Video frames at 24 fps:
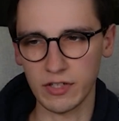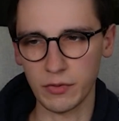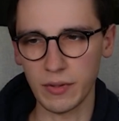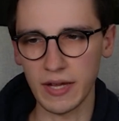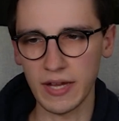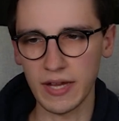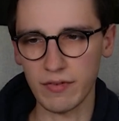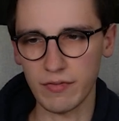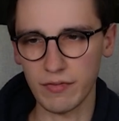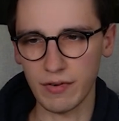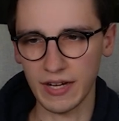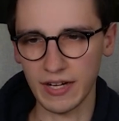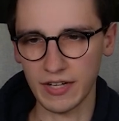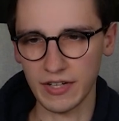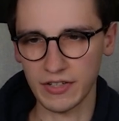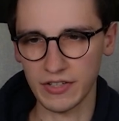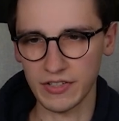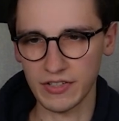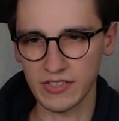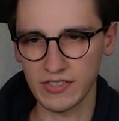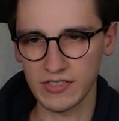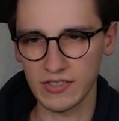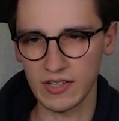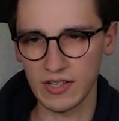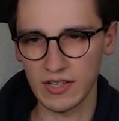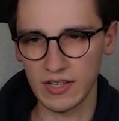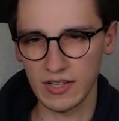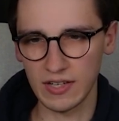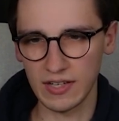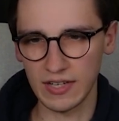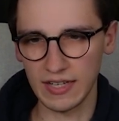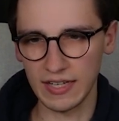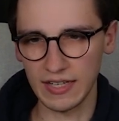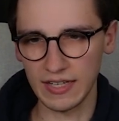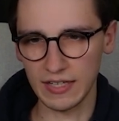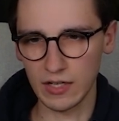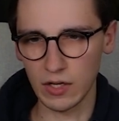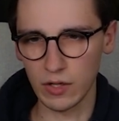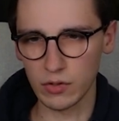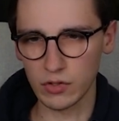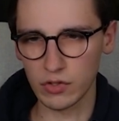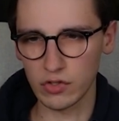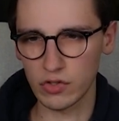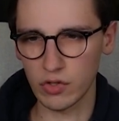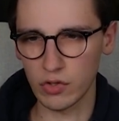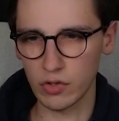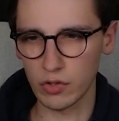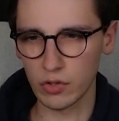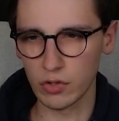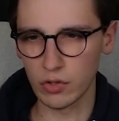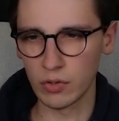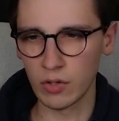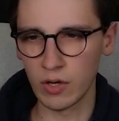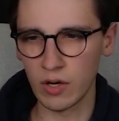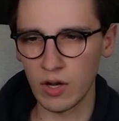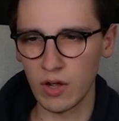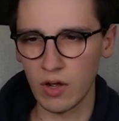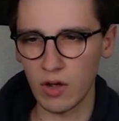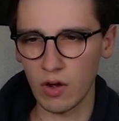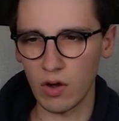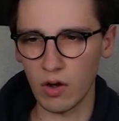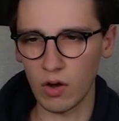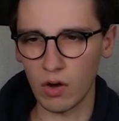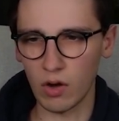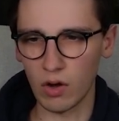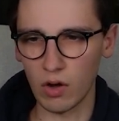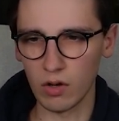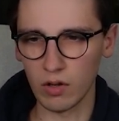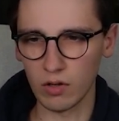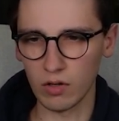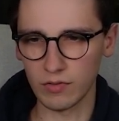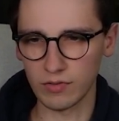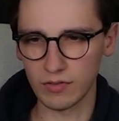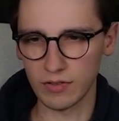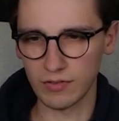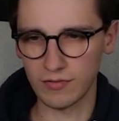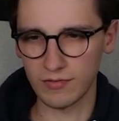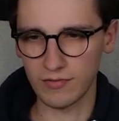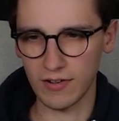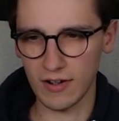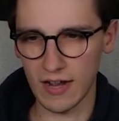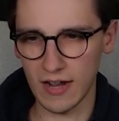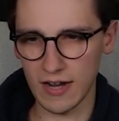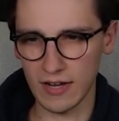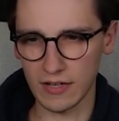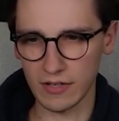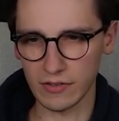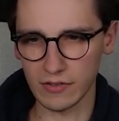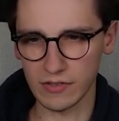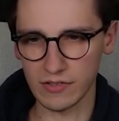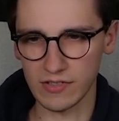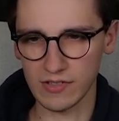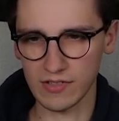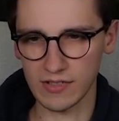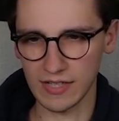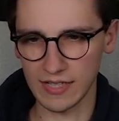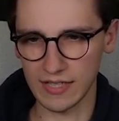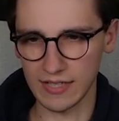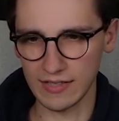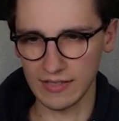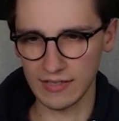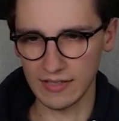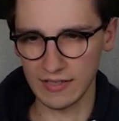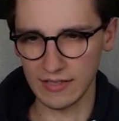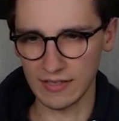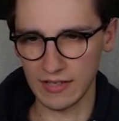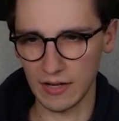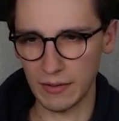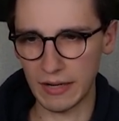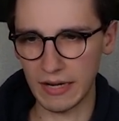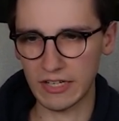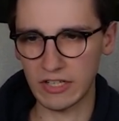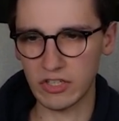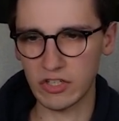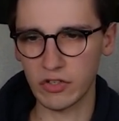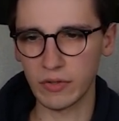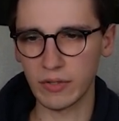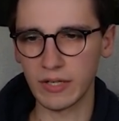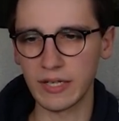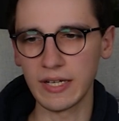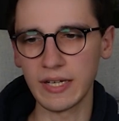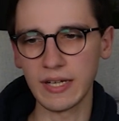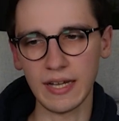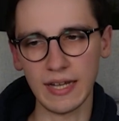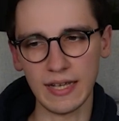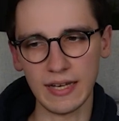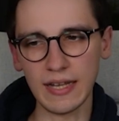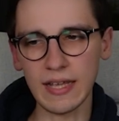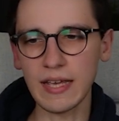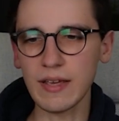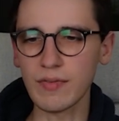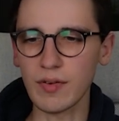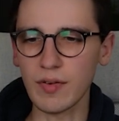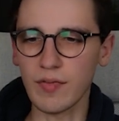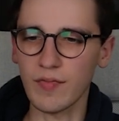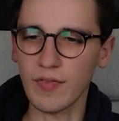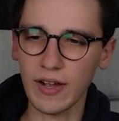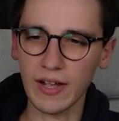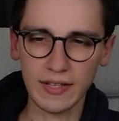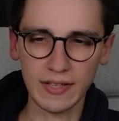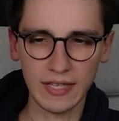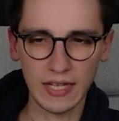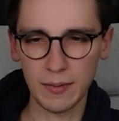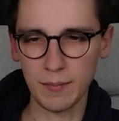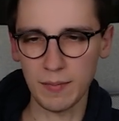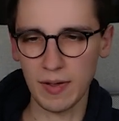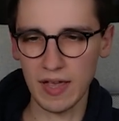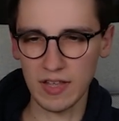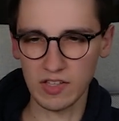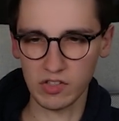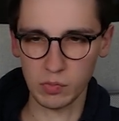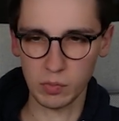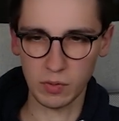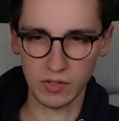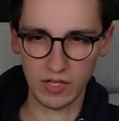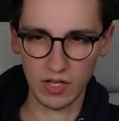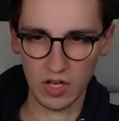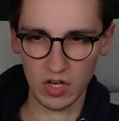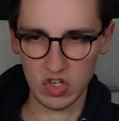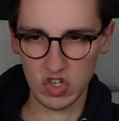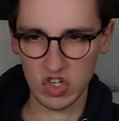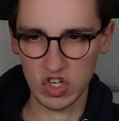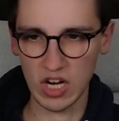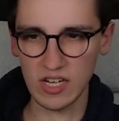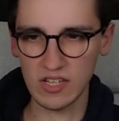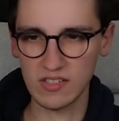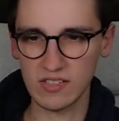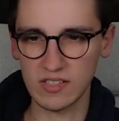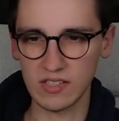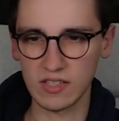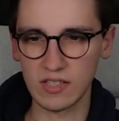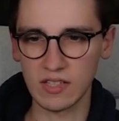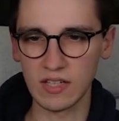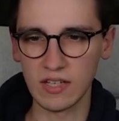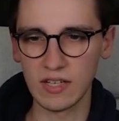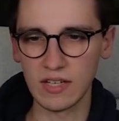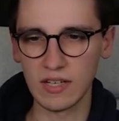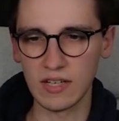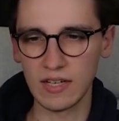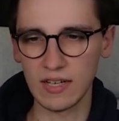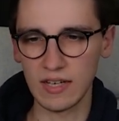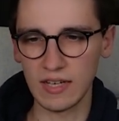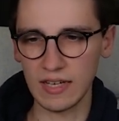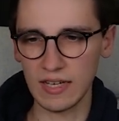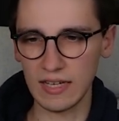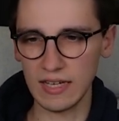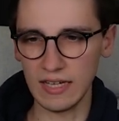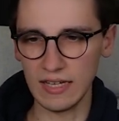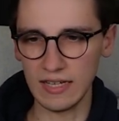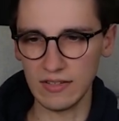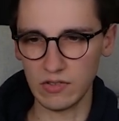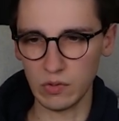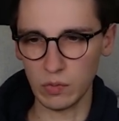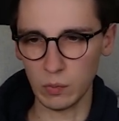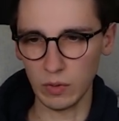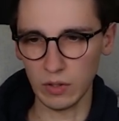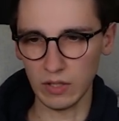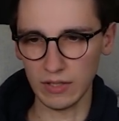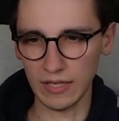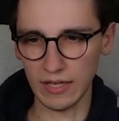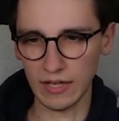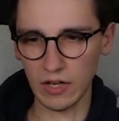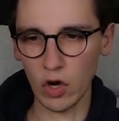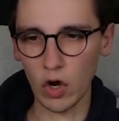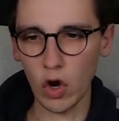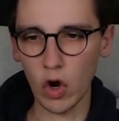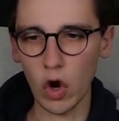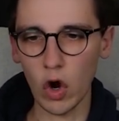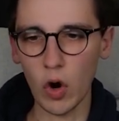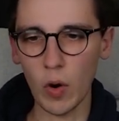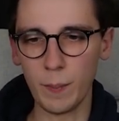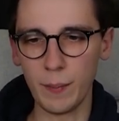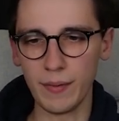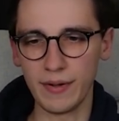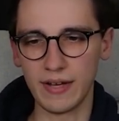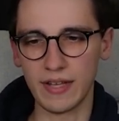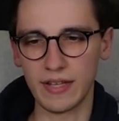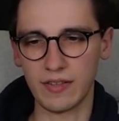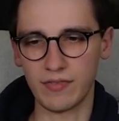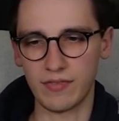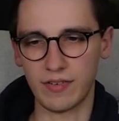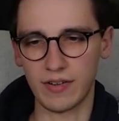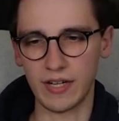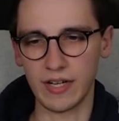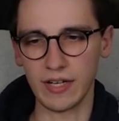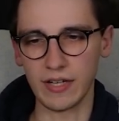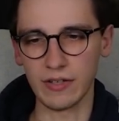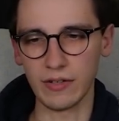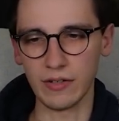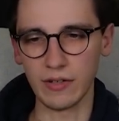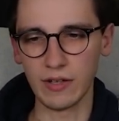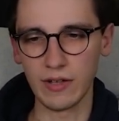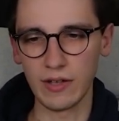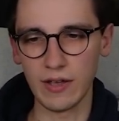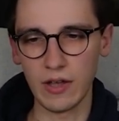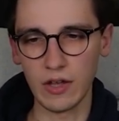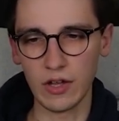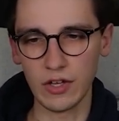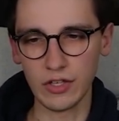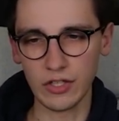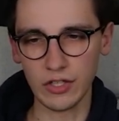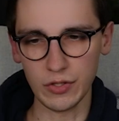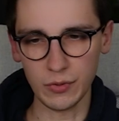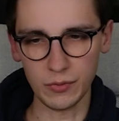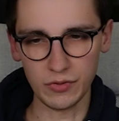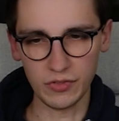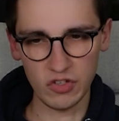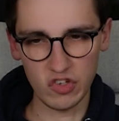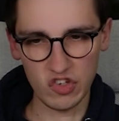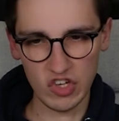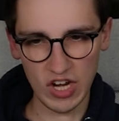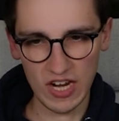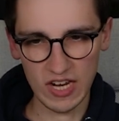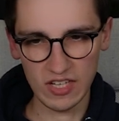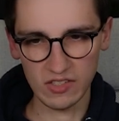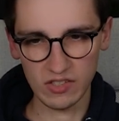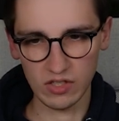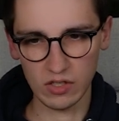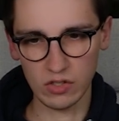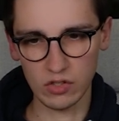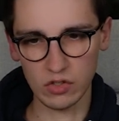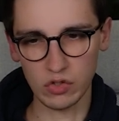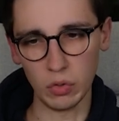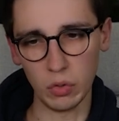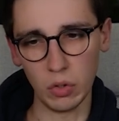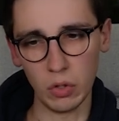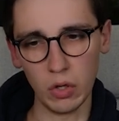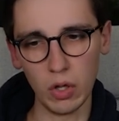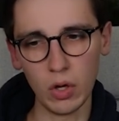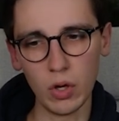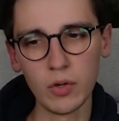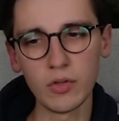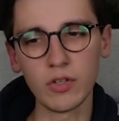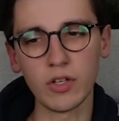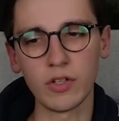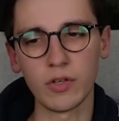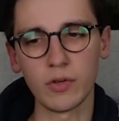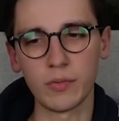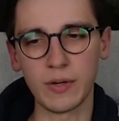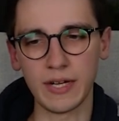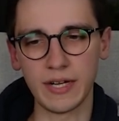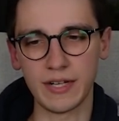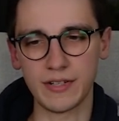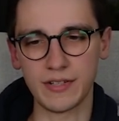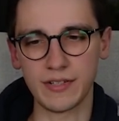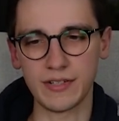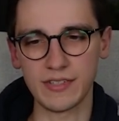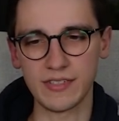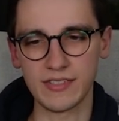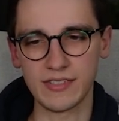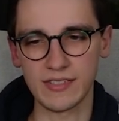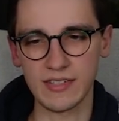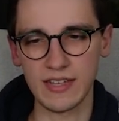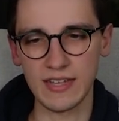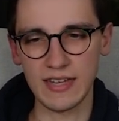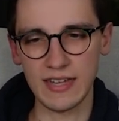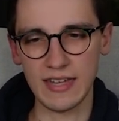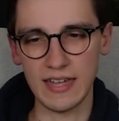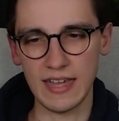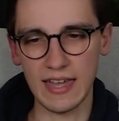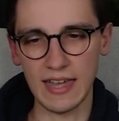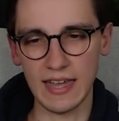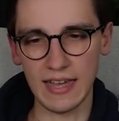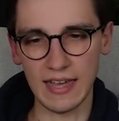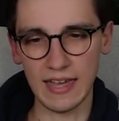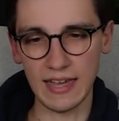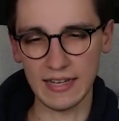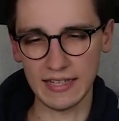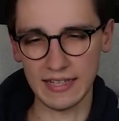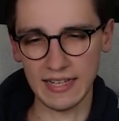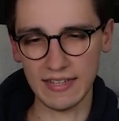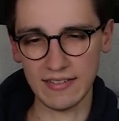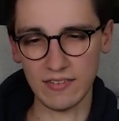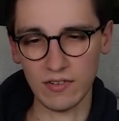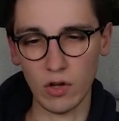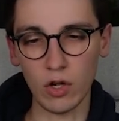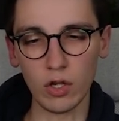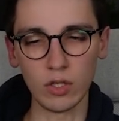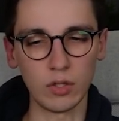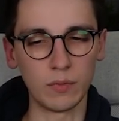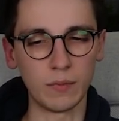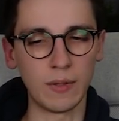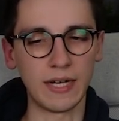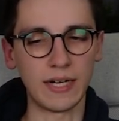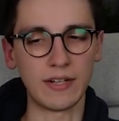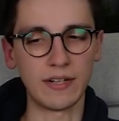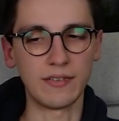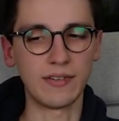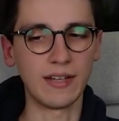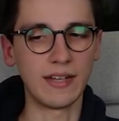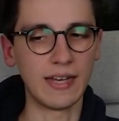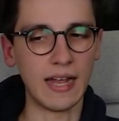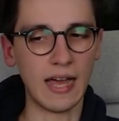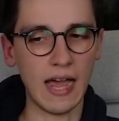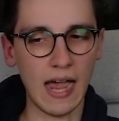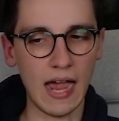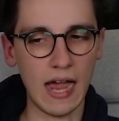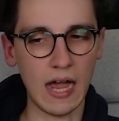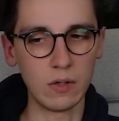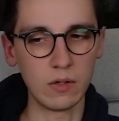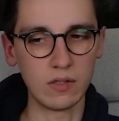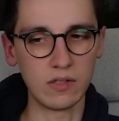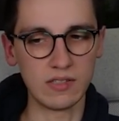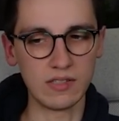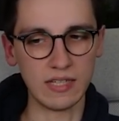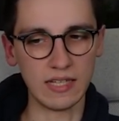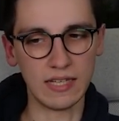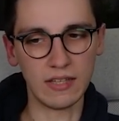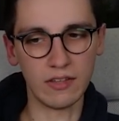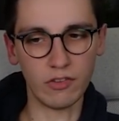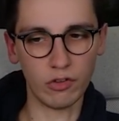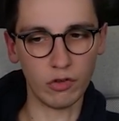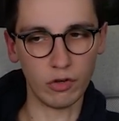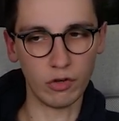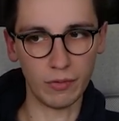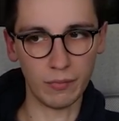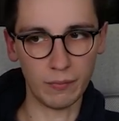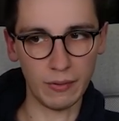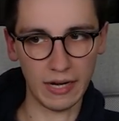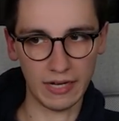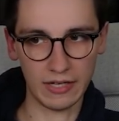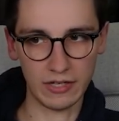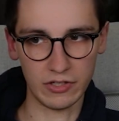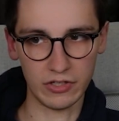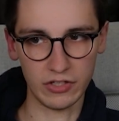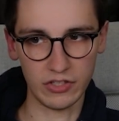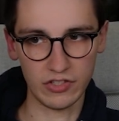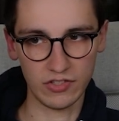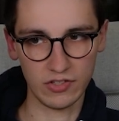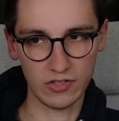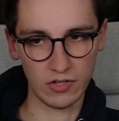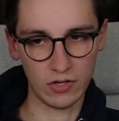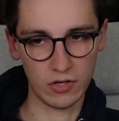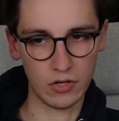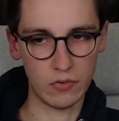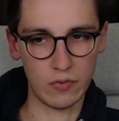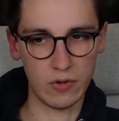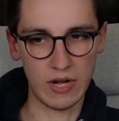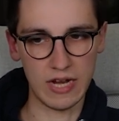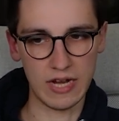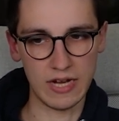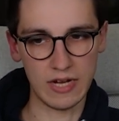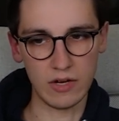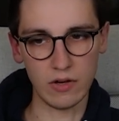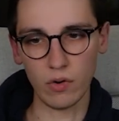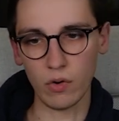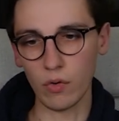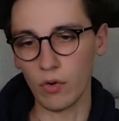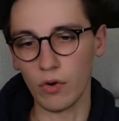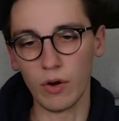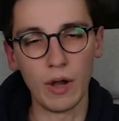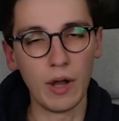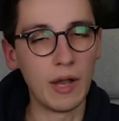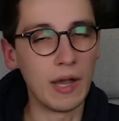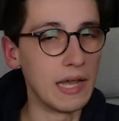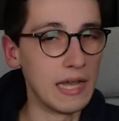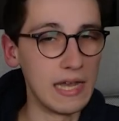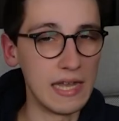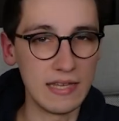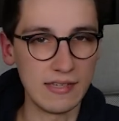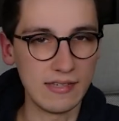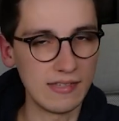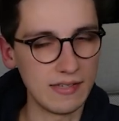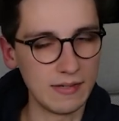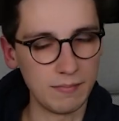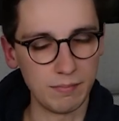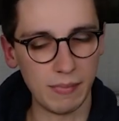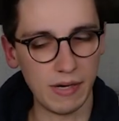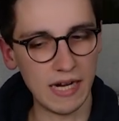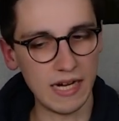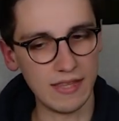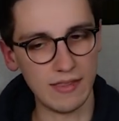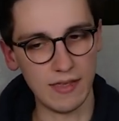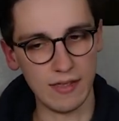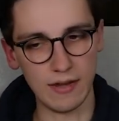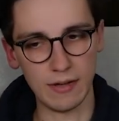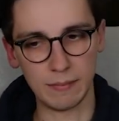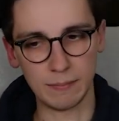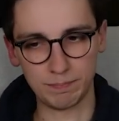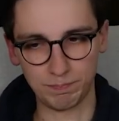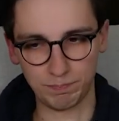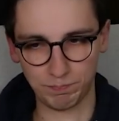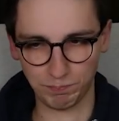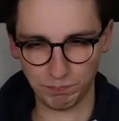an array of records. It goes through all of the files in the directory, and if a file name ends with .json, it will then open that file, use JSON to load all the records, and get all the record data out into the records array or list in Python.